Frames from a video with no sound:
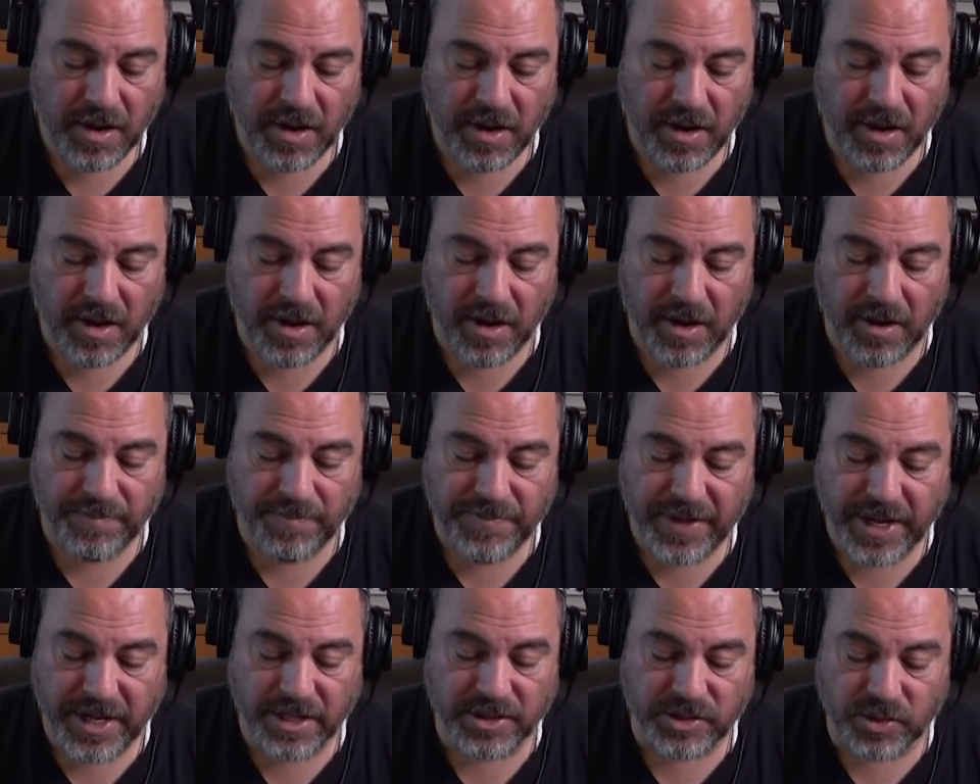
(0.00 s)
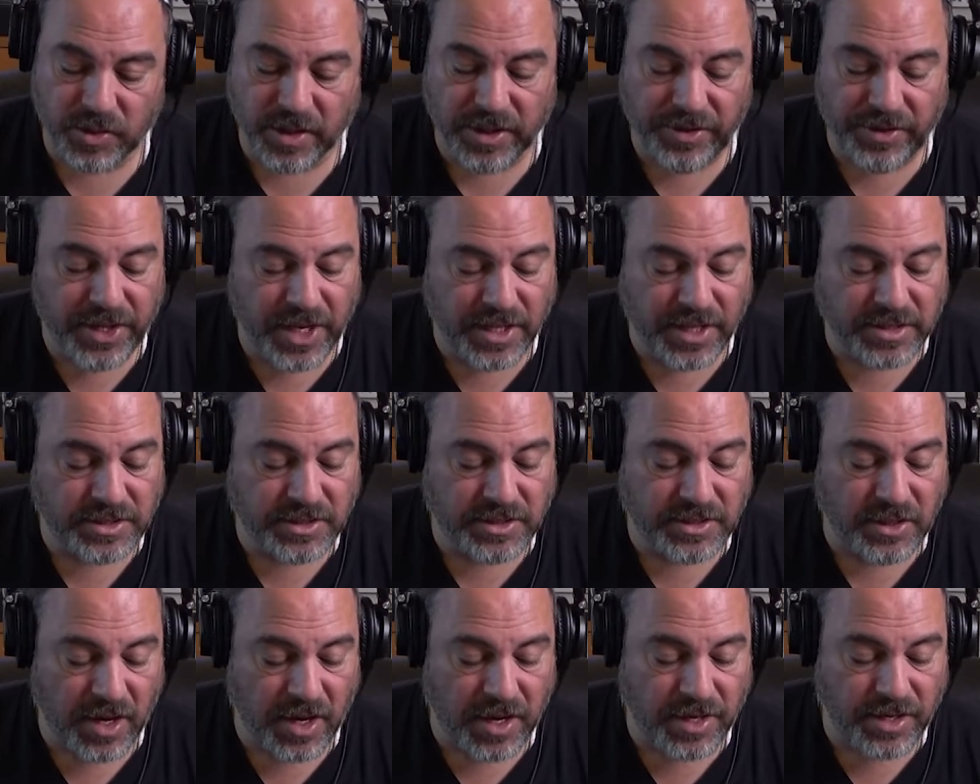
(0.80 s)
Israel thus
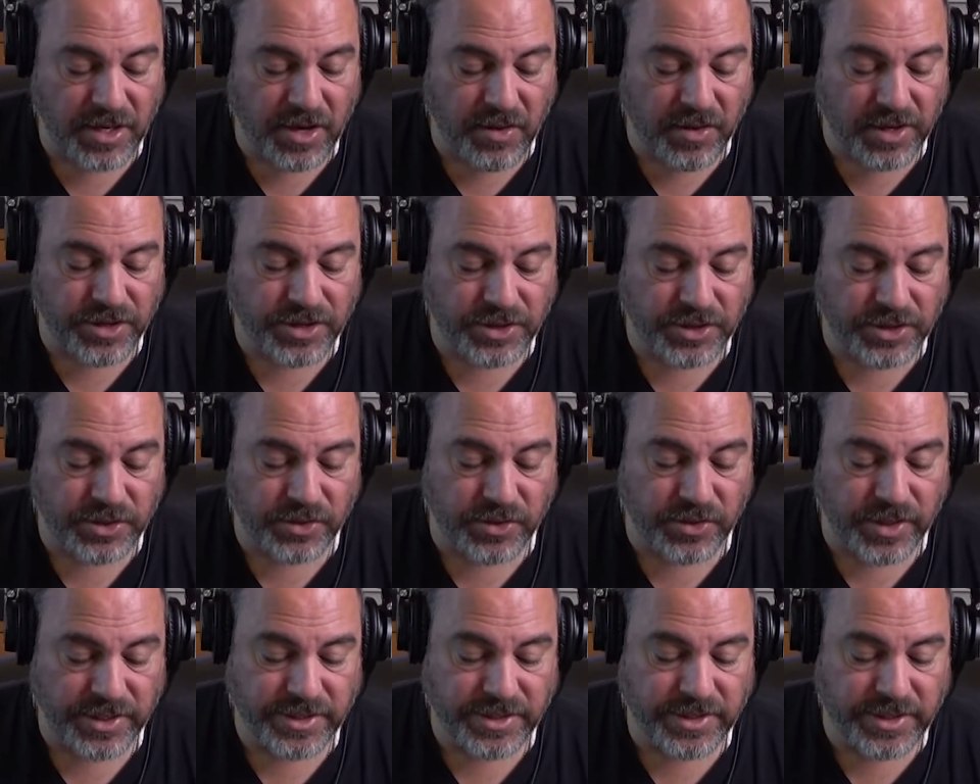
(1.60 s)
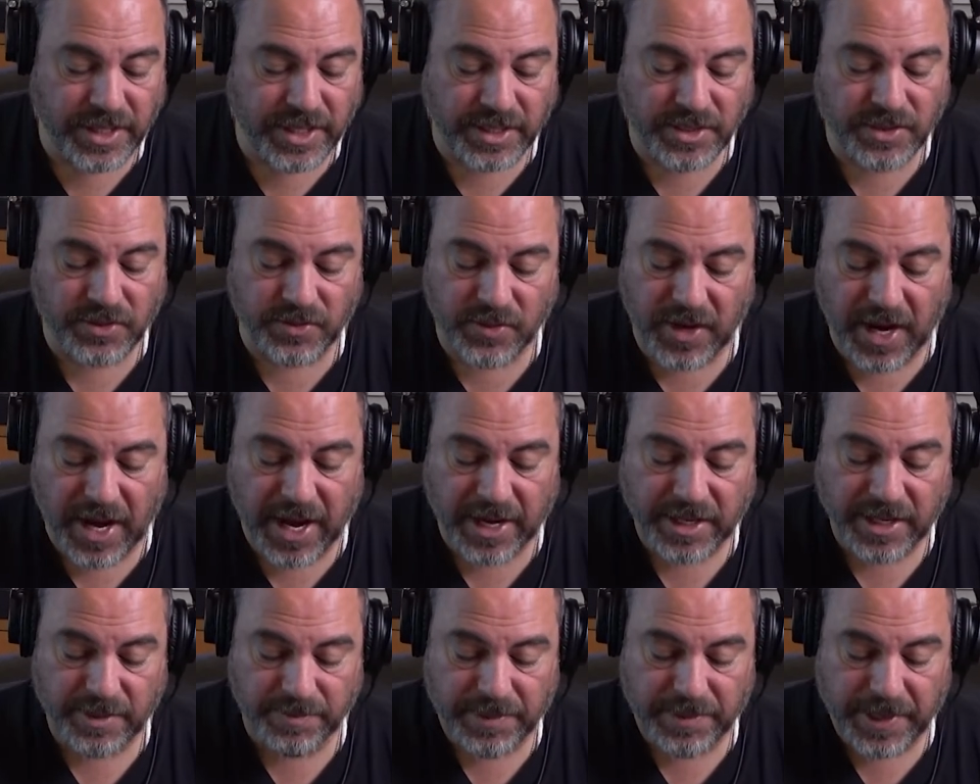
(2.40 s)
saw no other choice than to
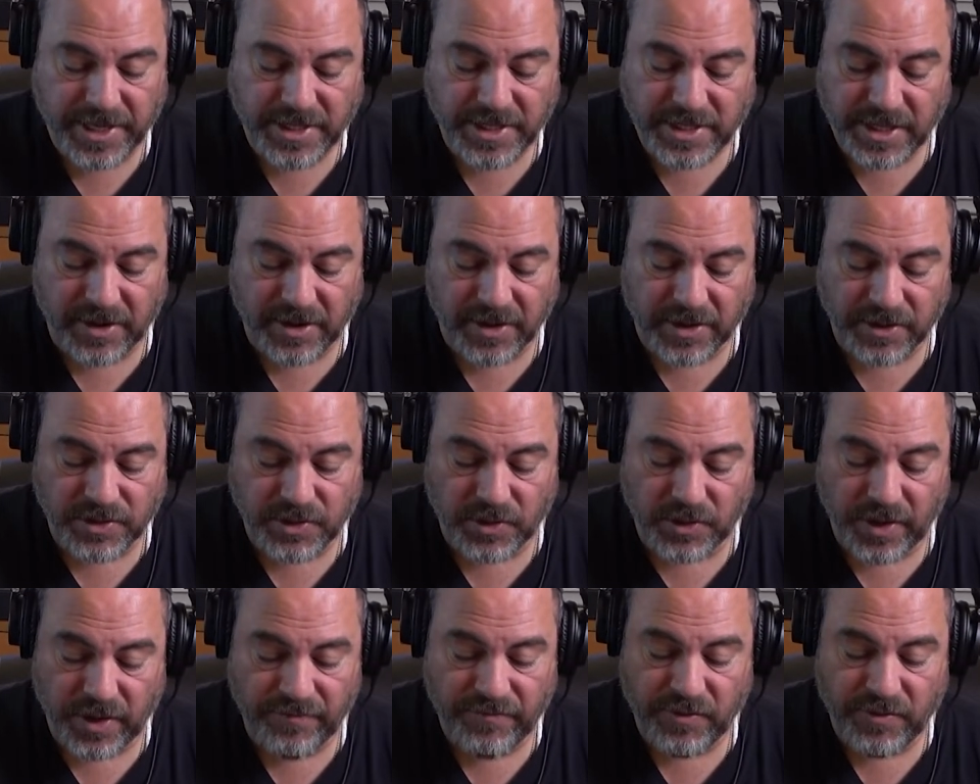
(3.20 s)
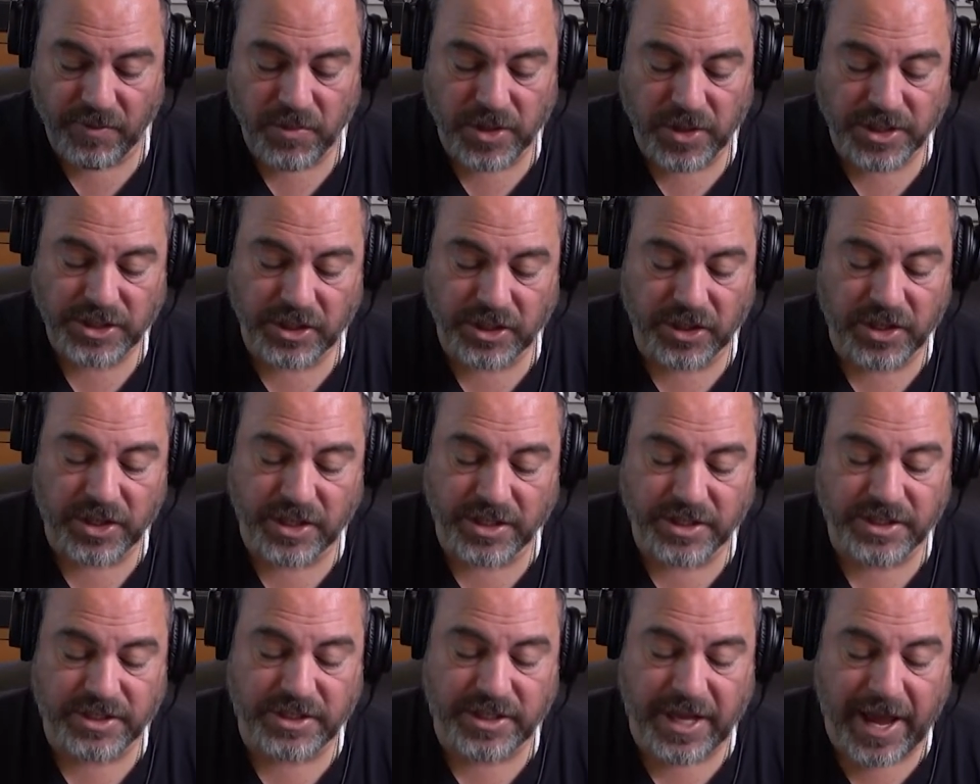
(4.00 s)
occupy territory from which it
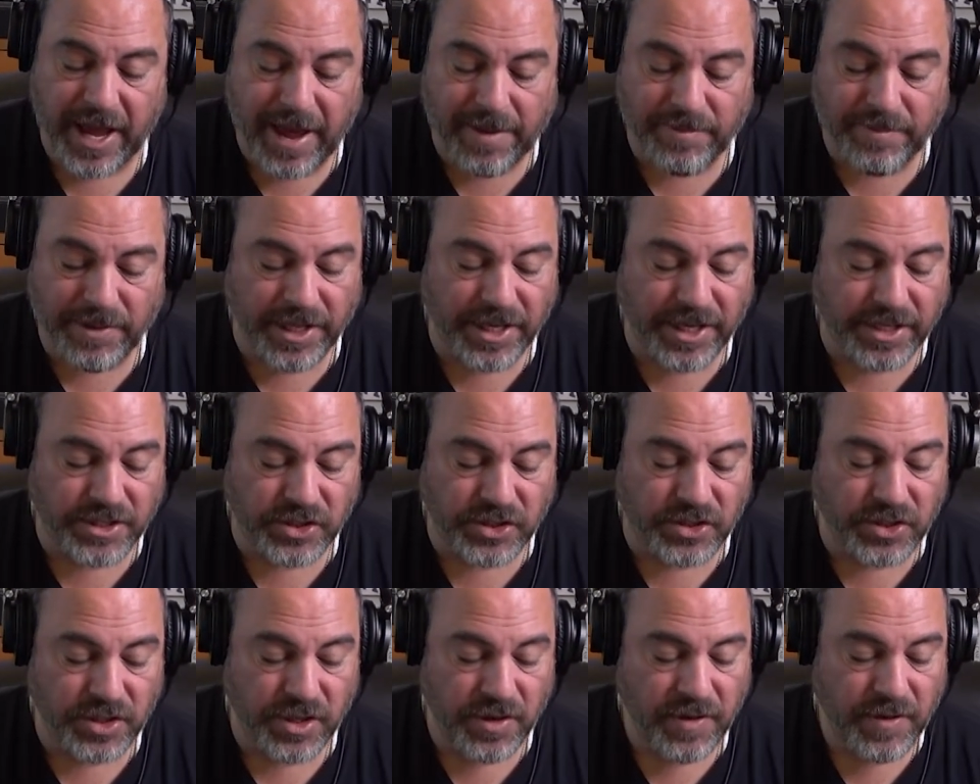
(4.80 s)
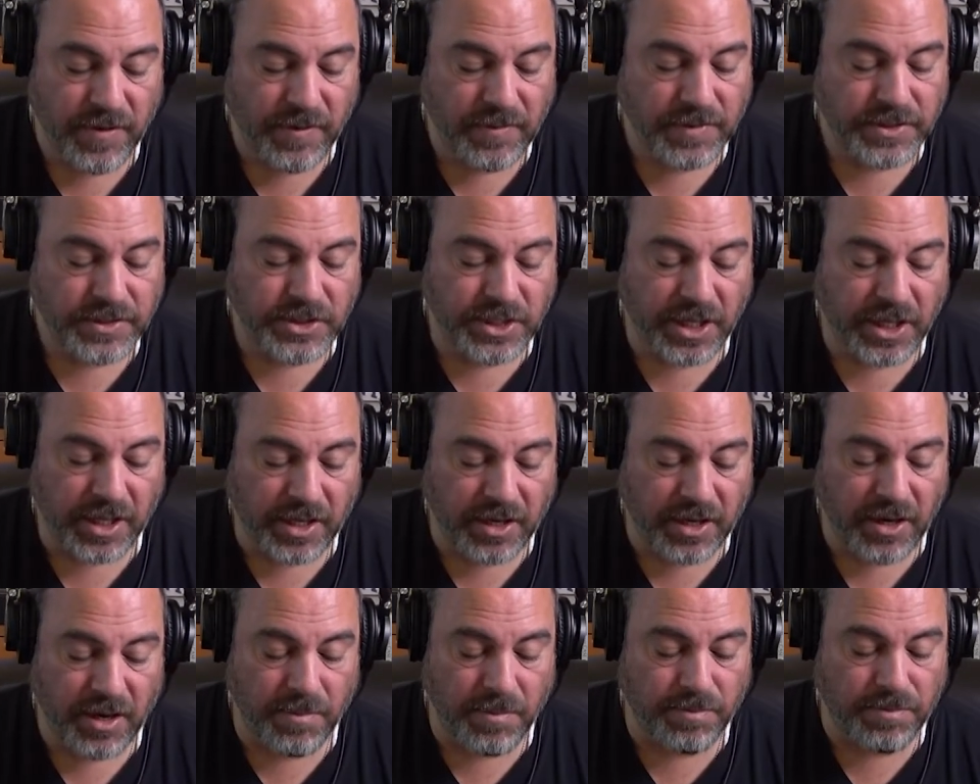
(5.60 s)
could establish
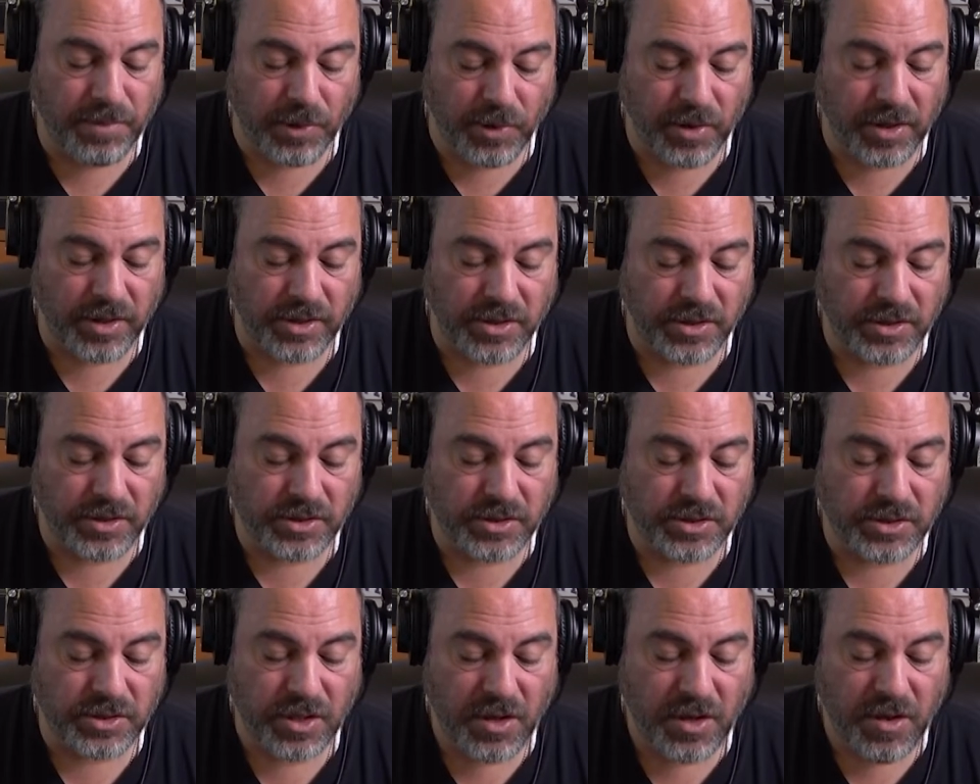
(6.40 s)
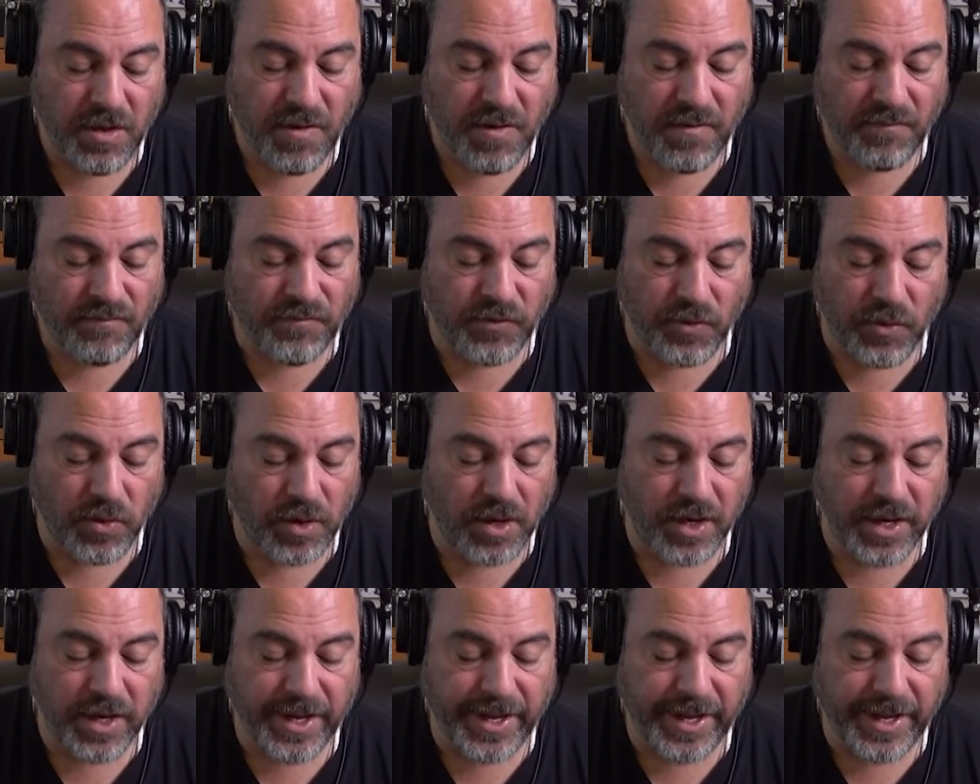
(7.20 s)
secure borders
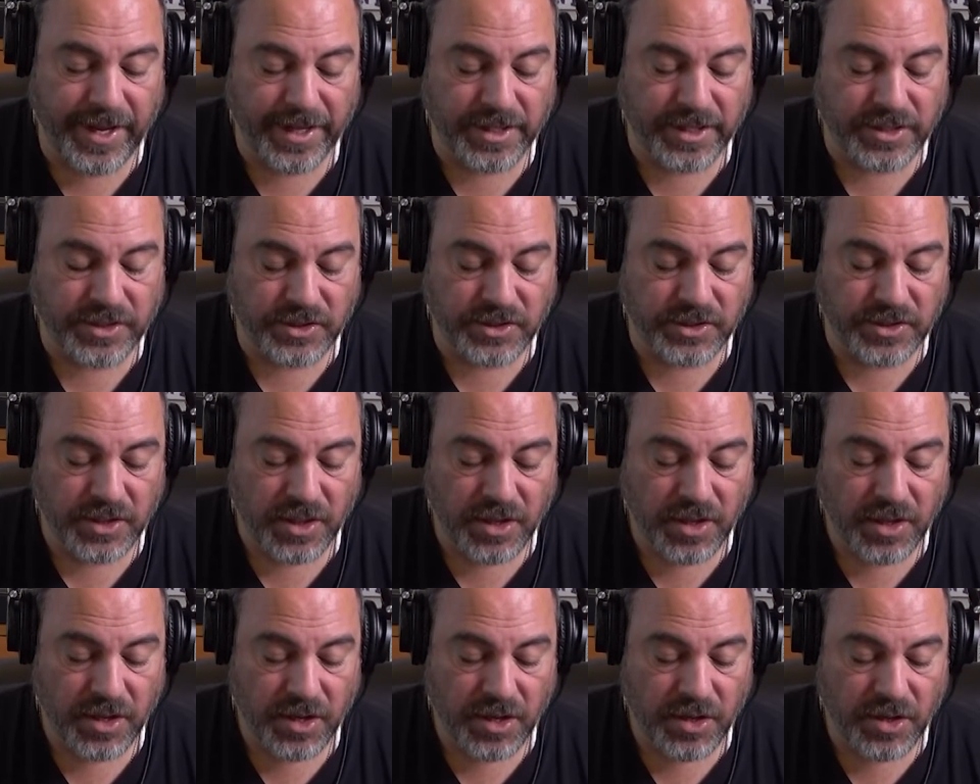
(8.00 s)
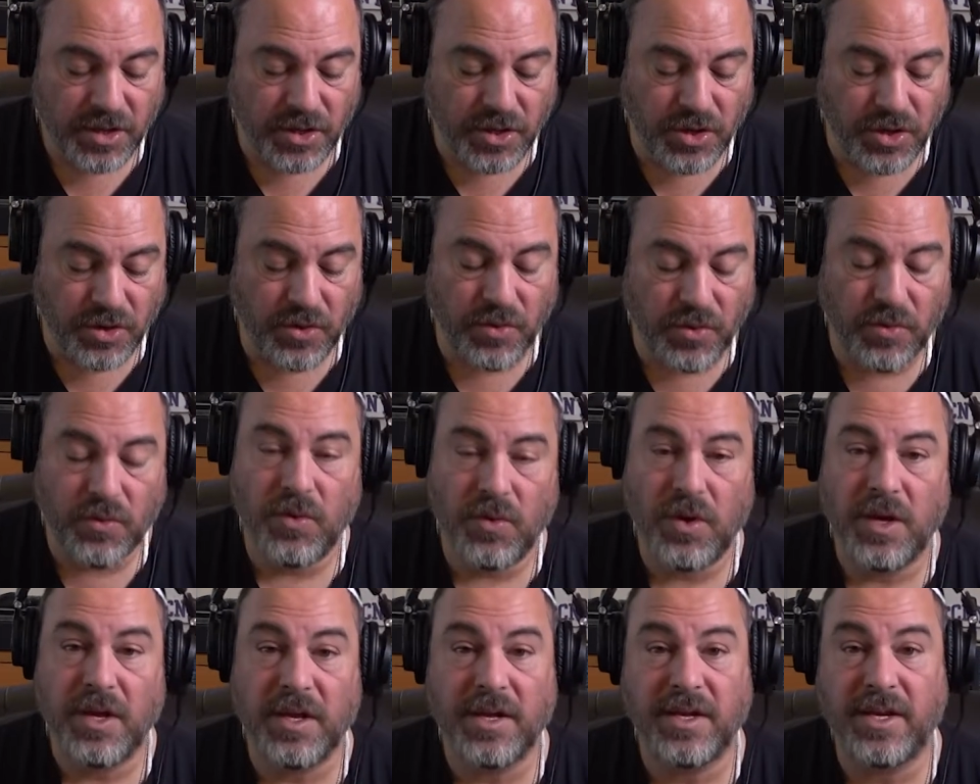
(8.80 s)
for its
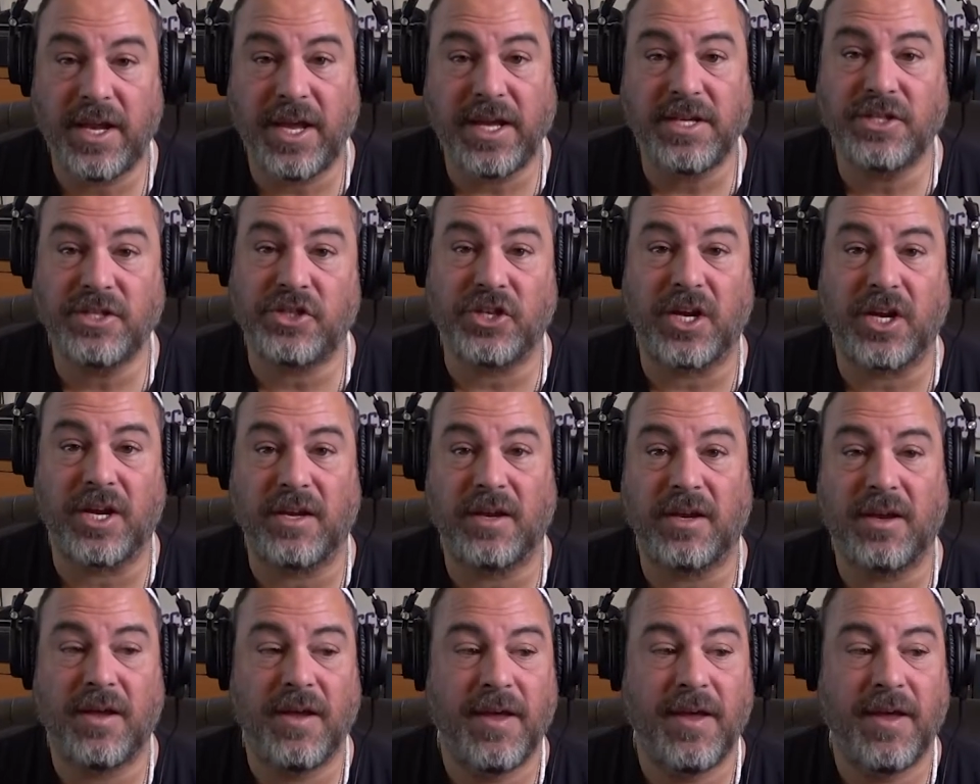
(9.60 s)
new nation.